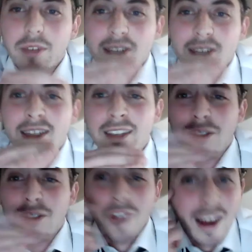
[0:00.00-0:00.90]
sitting
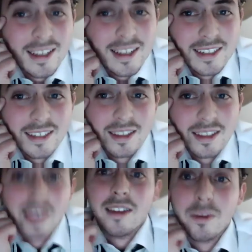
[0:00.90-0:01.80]
on their asses
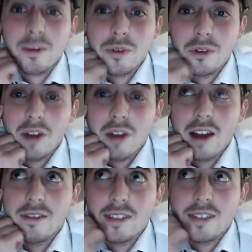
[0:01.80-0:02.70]
thinking about their
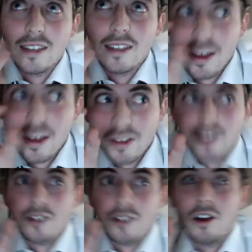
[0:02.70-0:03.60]
lives, and like I
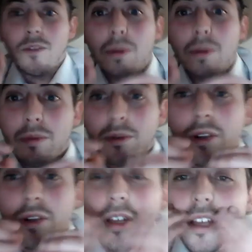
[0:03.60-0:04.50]
think a lot of people,